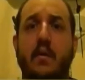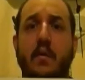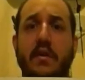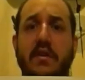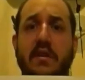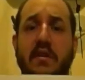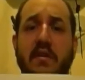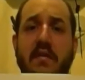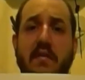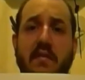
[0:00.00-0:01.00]
which
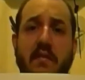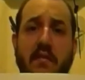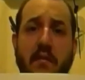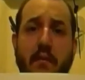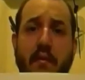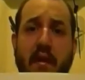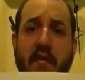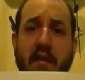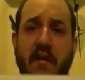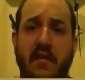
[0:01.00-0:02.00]
is to
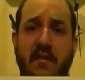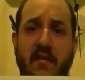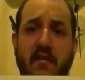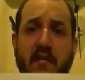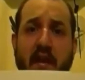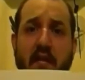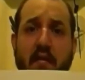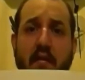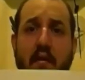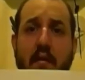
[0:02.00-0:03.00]
protect the nation, the state